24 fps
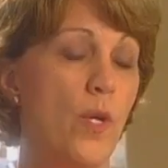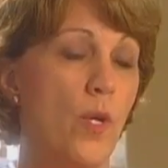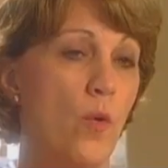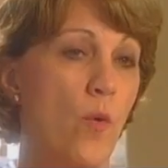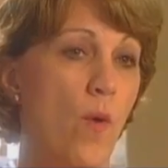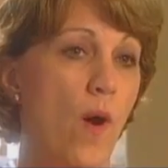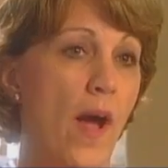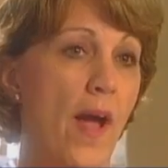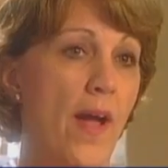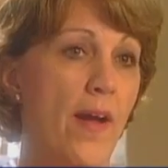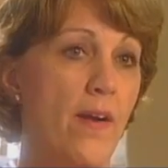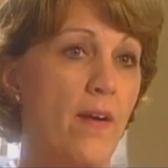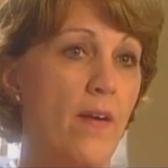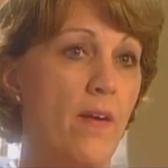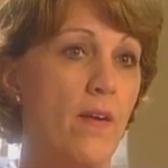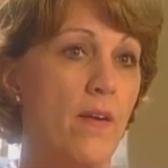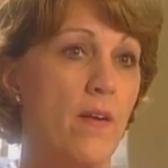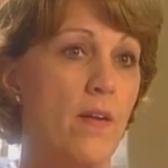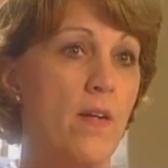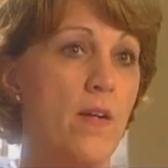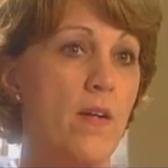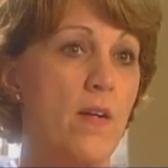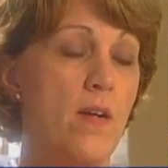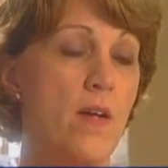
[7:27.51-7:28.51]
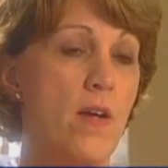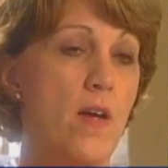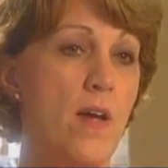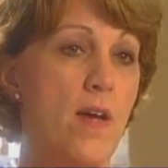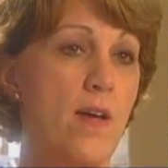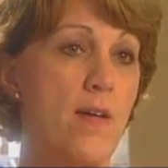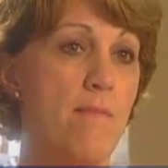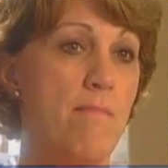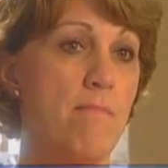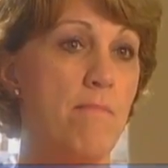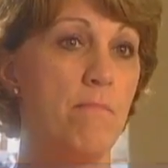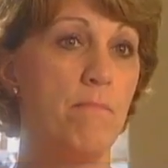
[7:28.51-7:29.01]
require,
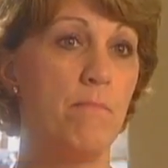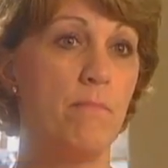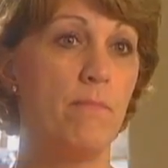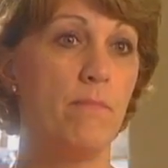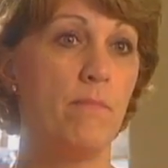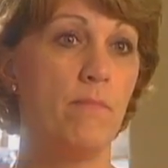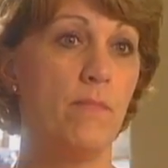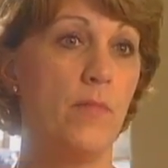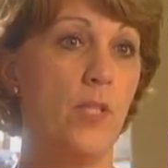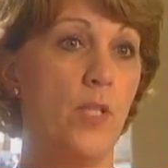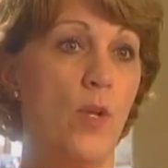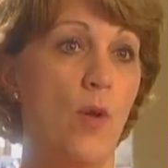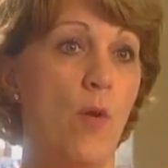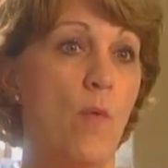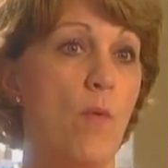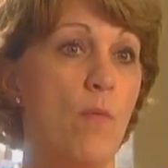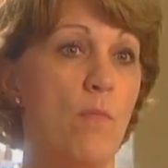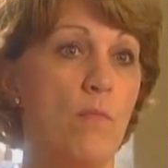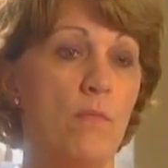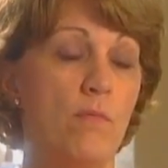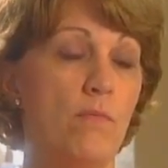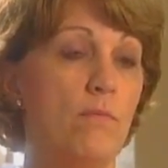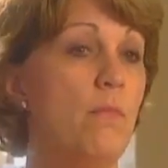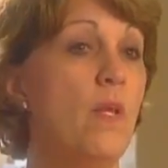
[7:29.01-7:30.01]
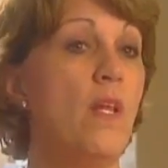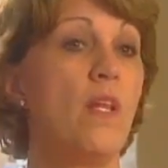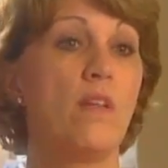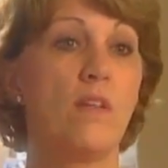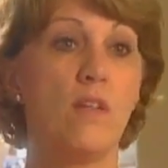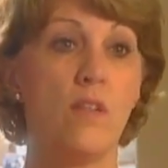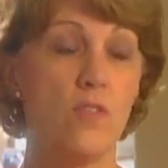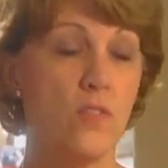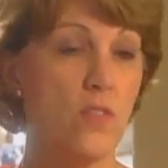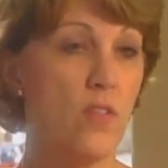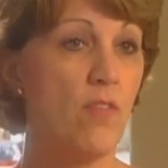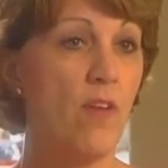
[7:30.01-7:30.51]
um, you know,
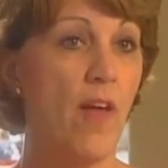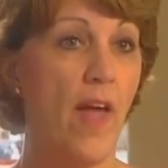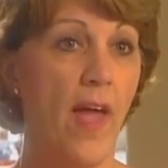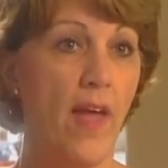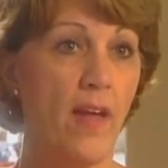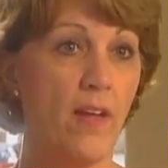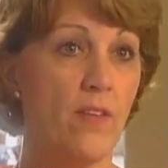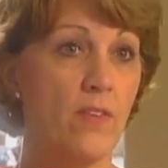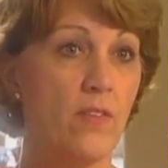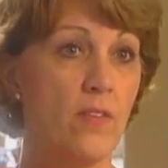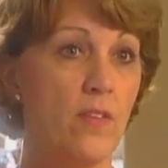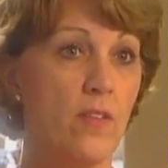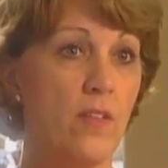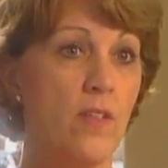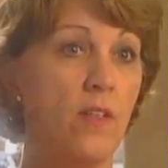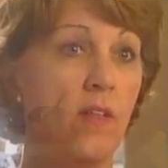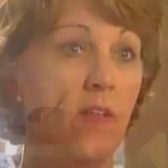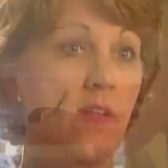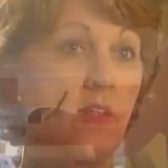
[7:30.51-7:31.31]
millions of eggs.